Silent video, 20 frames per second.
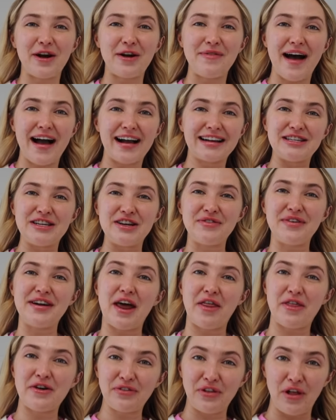back to
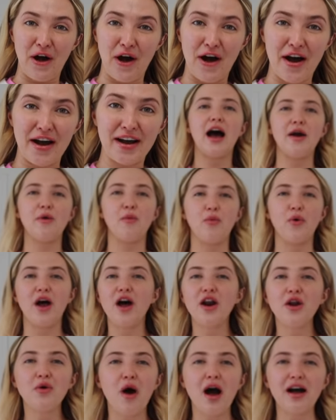another vlog. I went
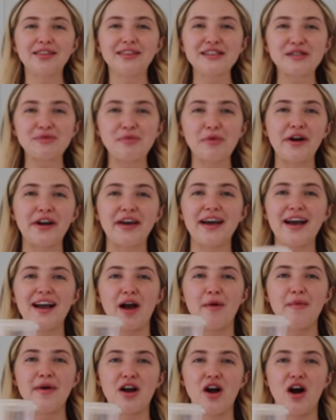on a walk this morning, I
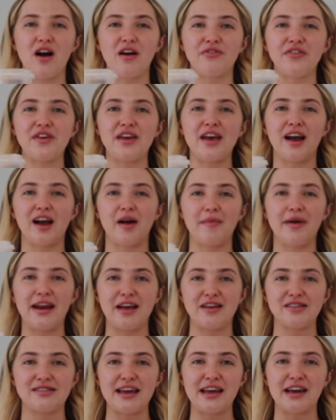got my coffee, I got my
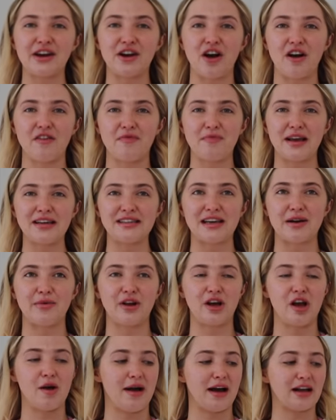nails taken off because I want
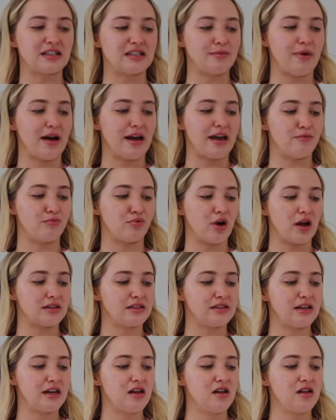to go back to my
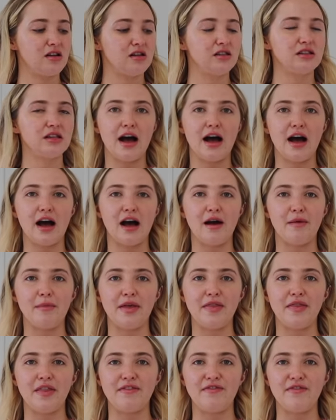impressed nails. Um,
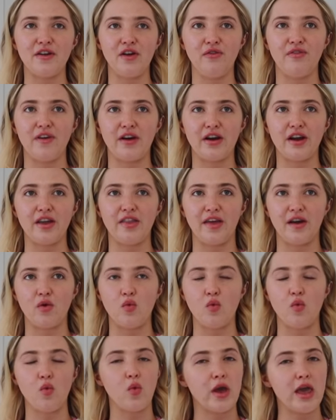and they feel very like
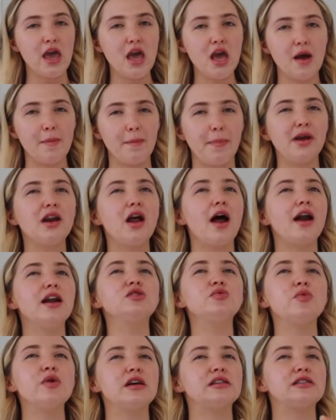weak, but not
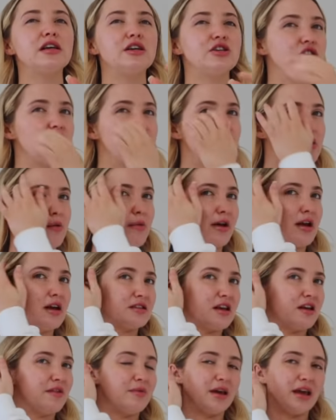as weak as they should be
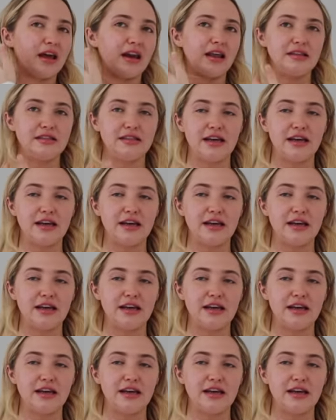because I've been getting